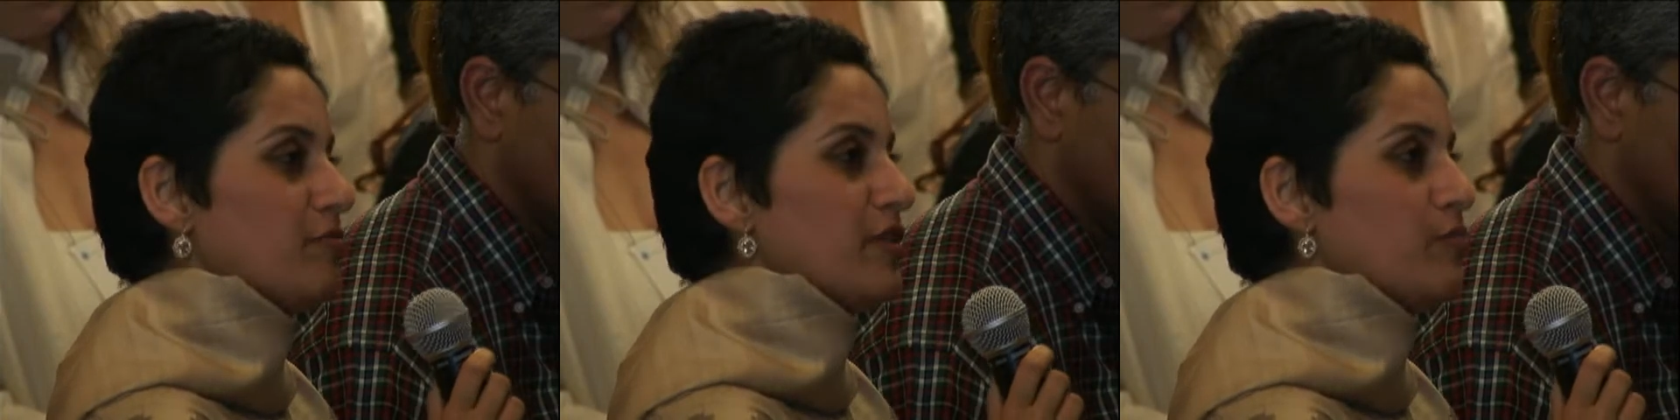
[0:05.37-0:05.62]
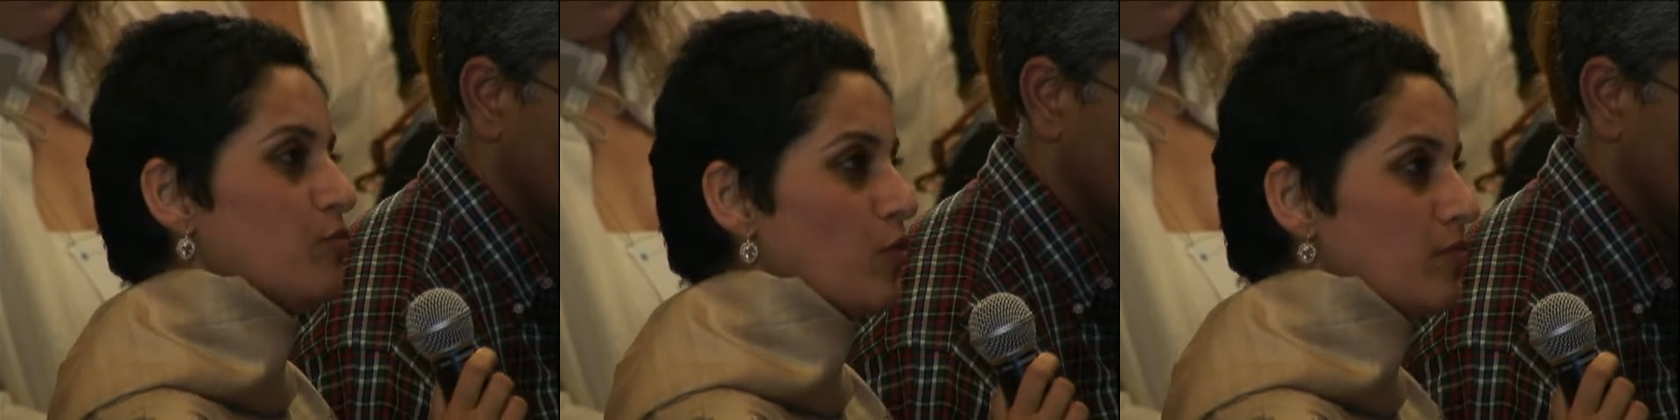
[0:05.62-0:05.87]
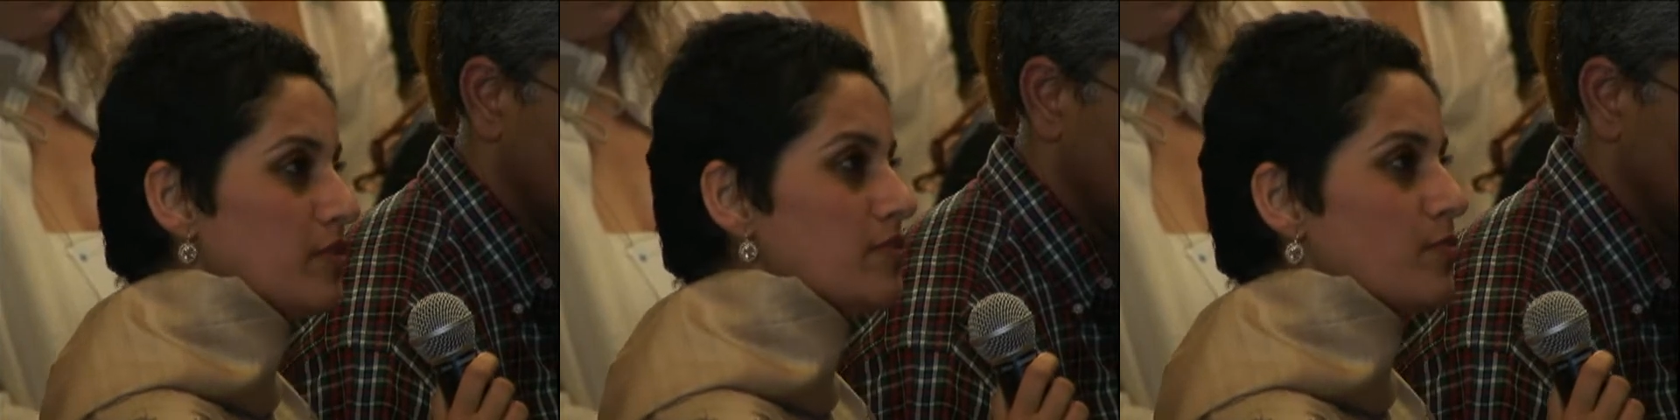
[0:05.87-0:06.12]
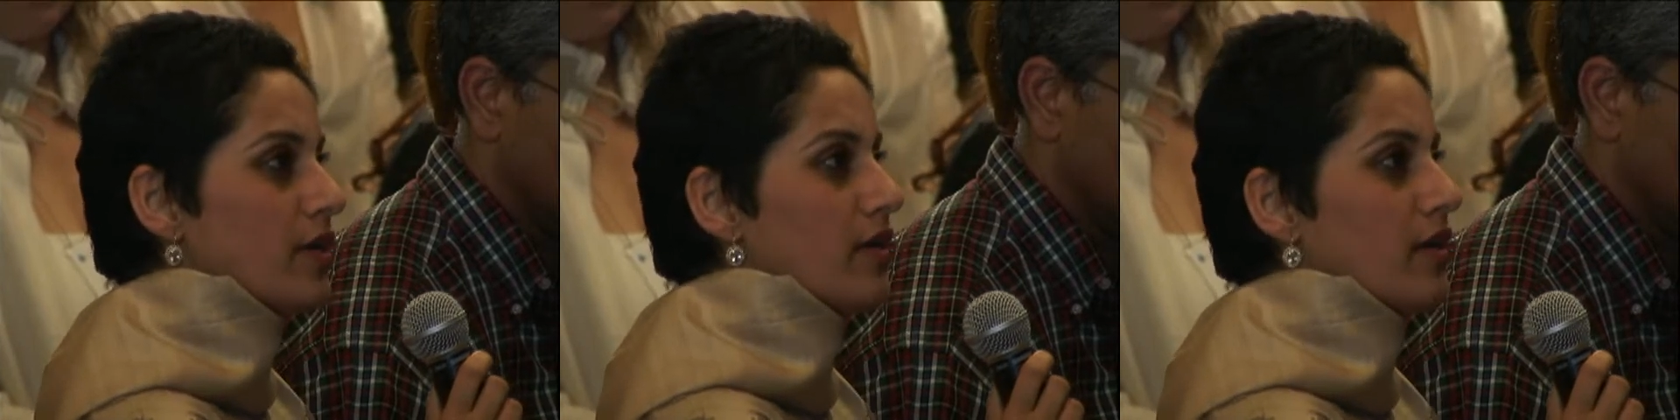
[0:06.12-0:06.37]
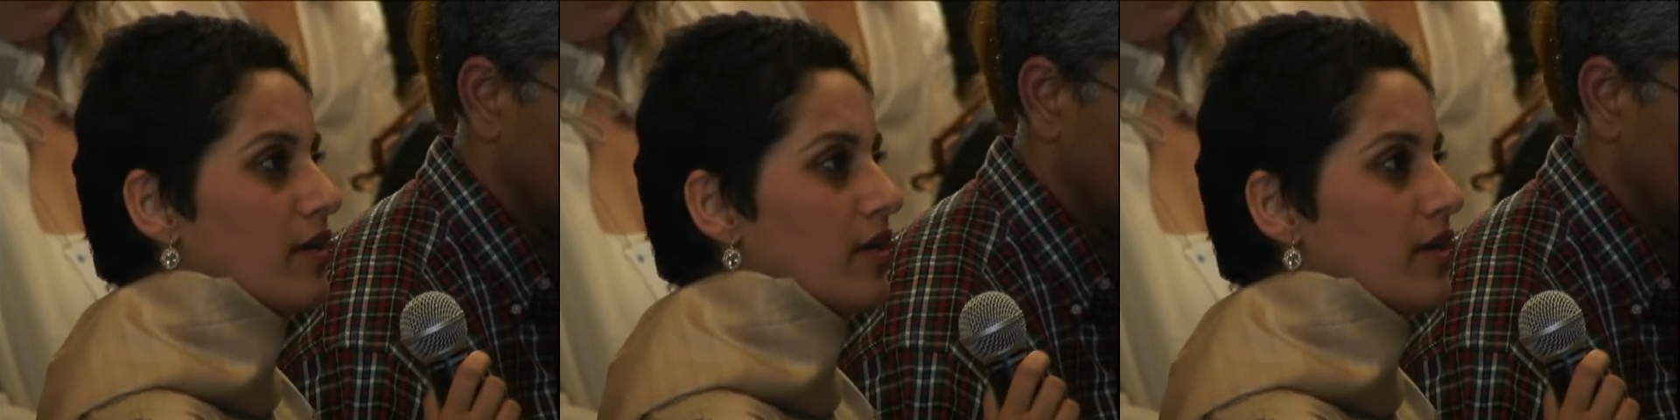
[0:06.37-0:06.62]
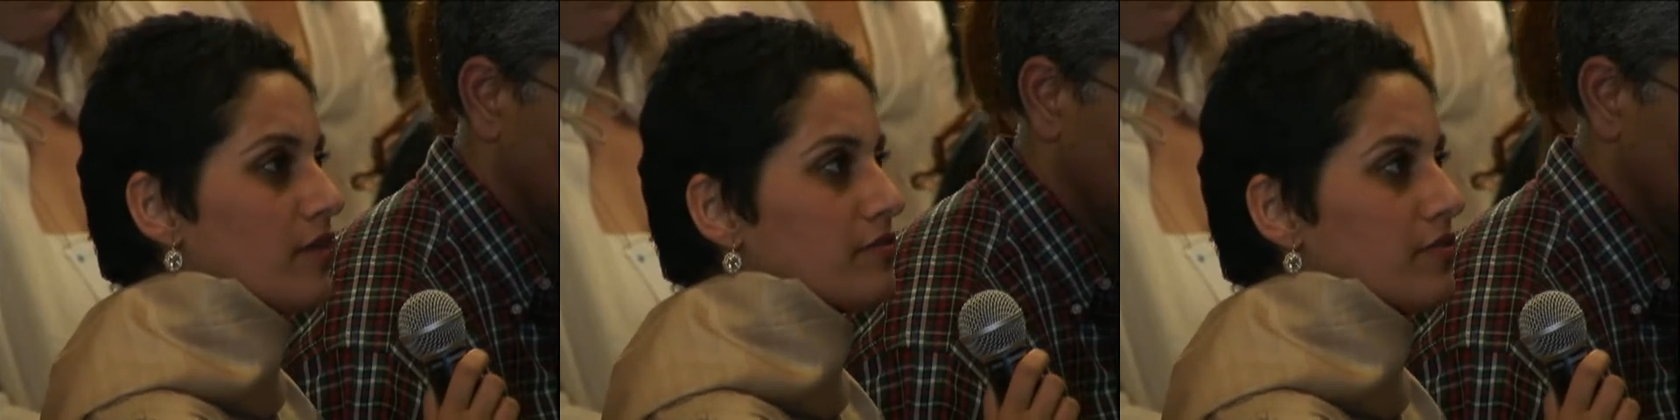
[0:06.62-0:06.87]
have been moments when I
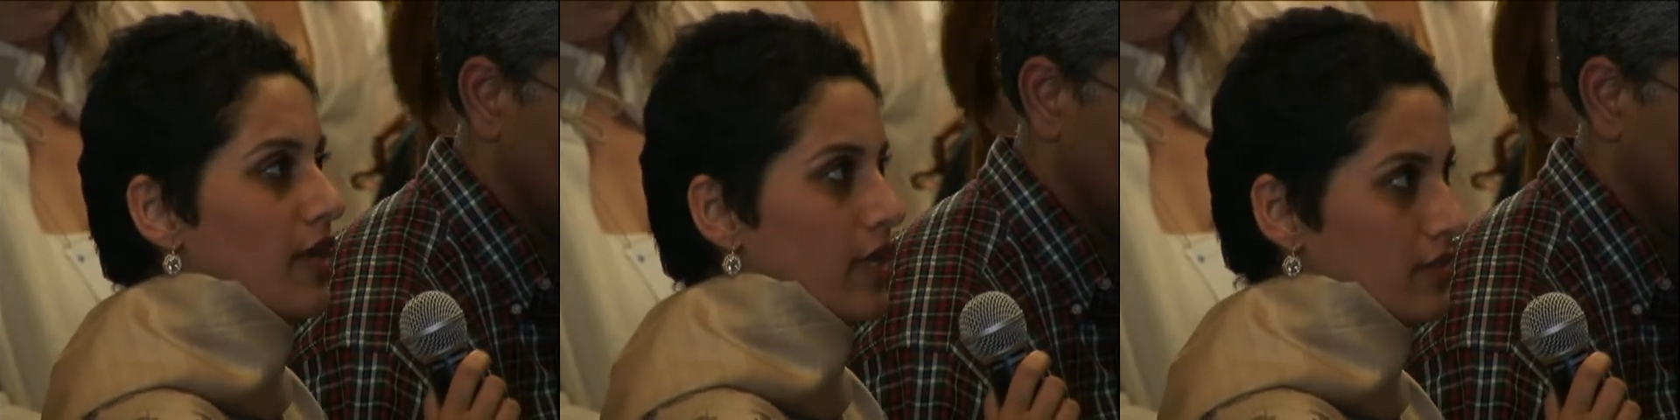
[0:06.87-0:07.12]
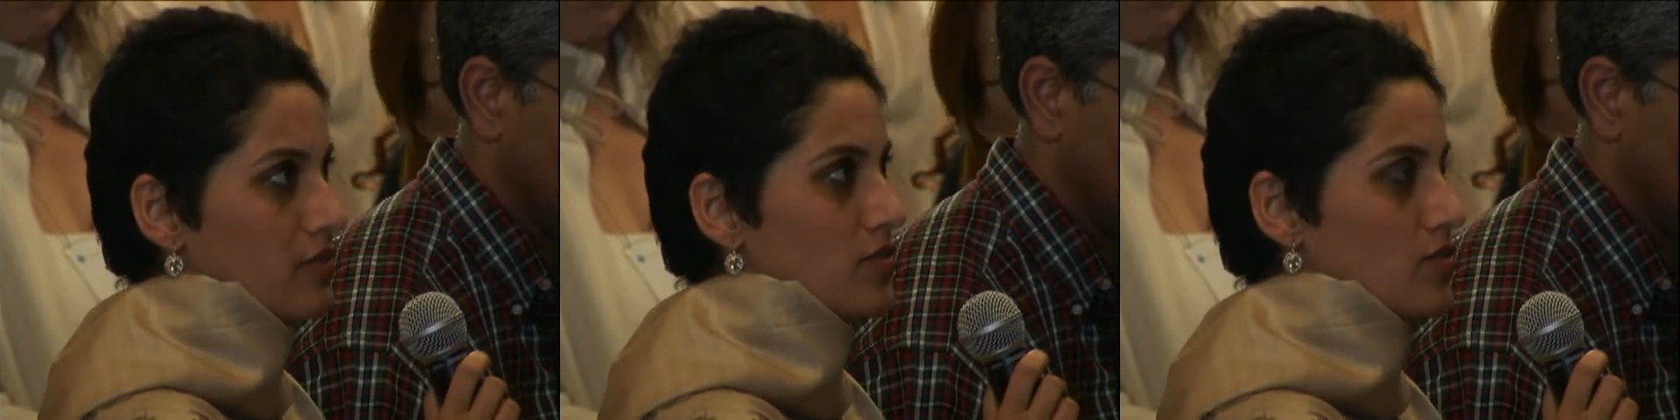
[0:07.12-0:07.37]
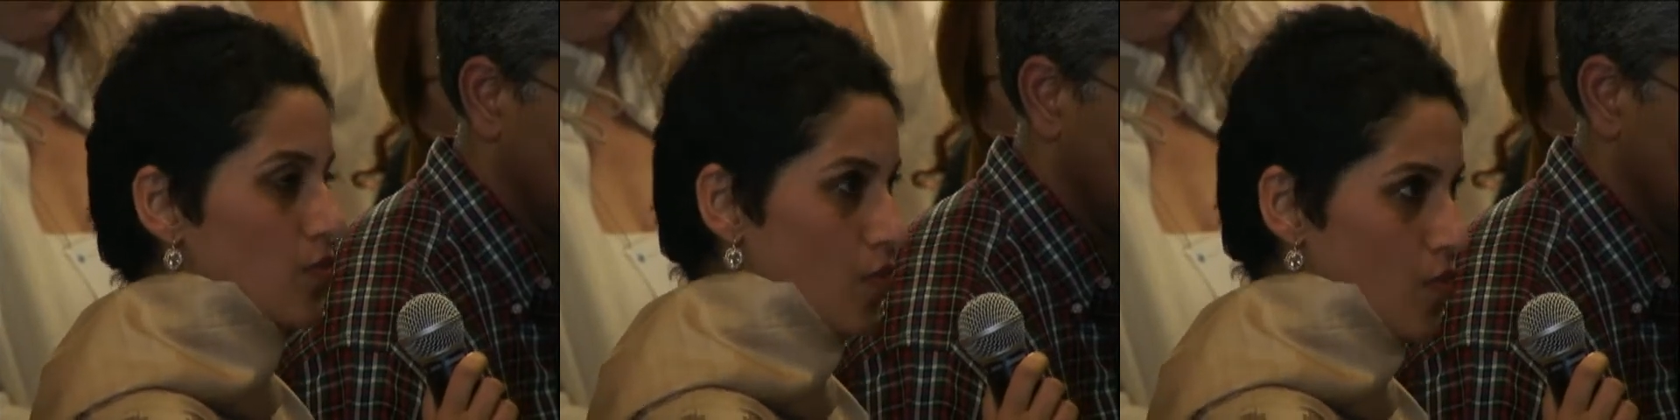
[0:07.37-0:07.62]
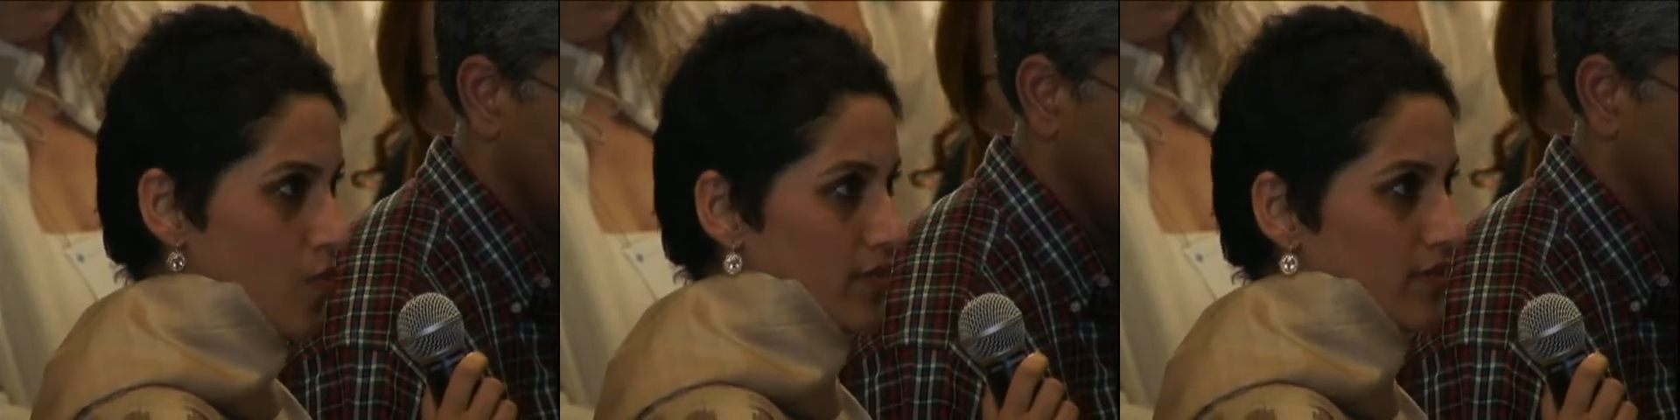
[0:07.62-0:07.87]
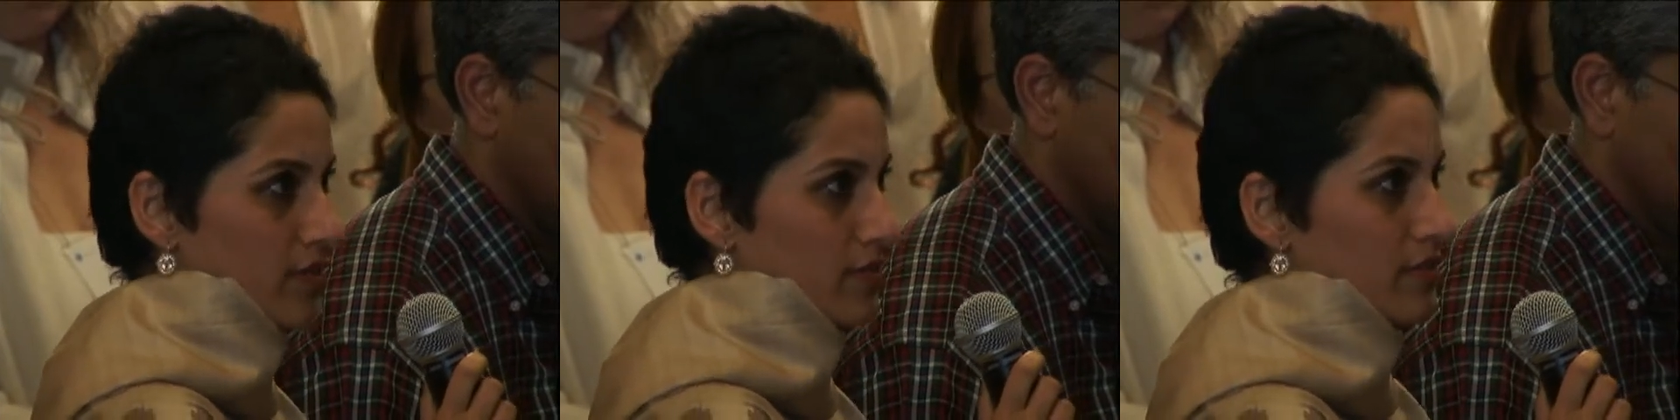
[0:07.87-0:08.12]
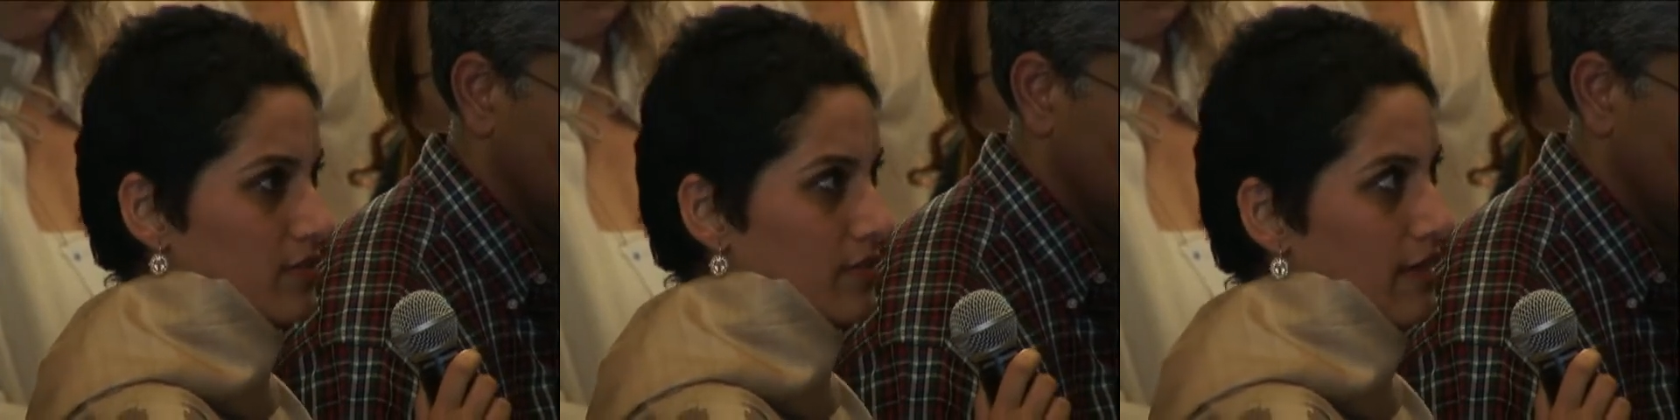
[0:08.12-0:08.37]
have had this thought
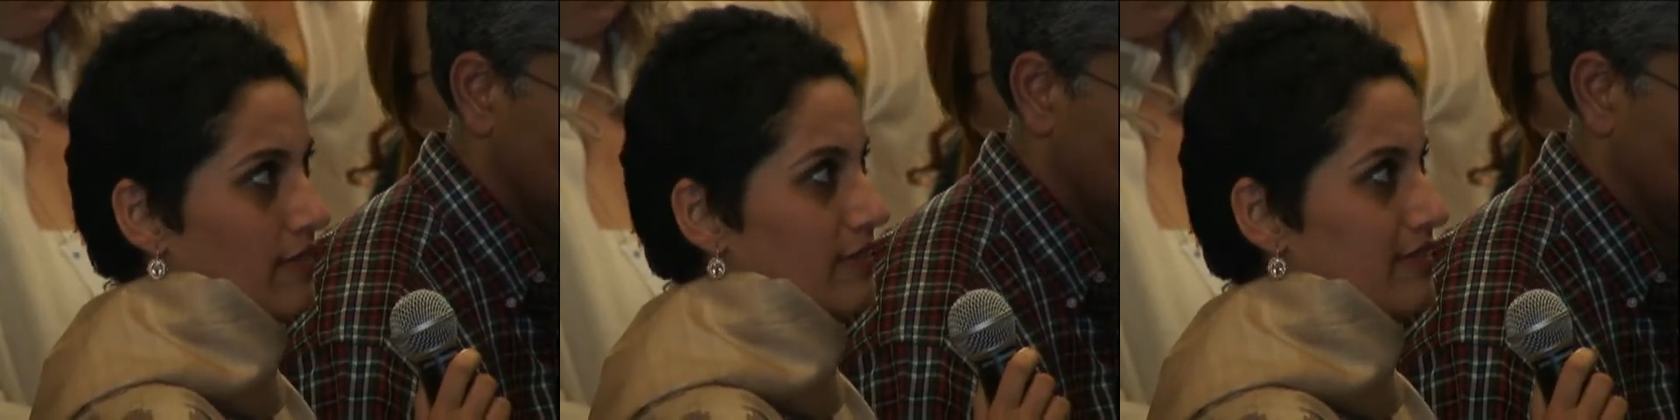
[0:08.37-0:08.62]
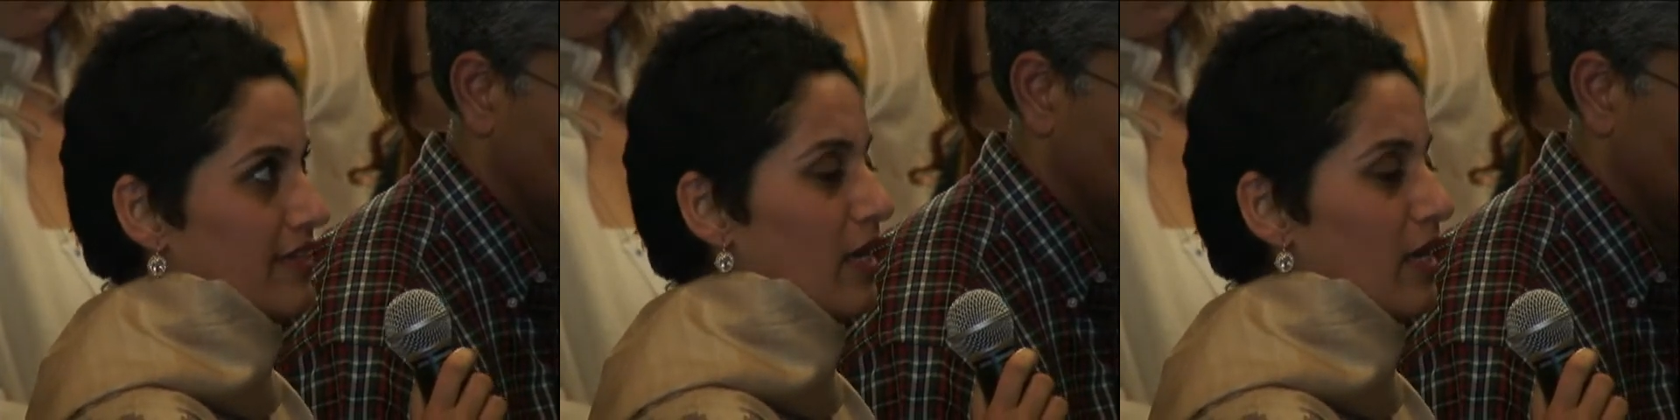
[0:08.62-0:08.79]
that,